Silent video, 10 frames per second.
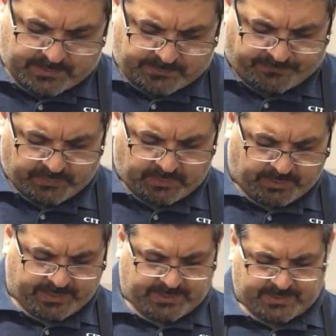foot
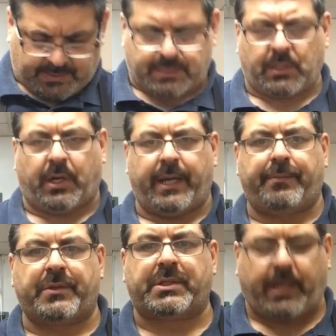linings inside,
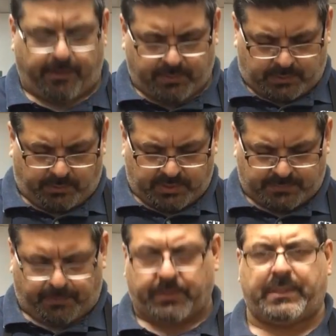which
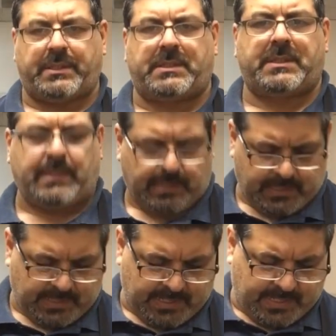corresponds
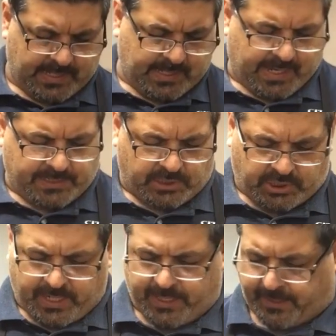as a
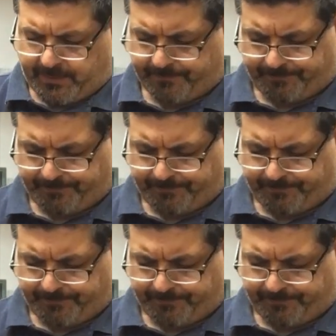shank.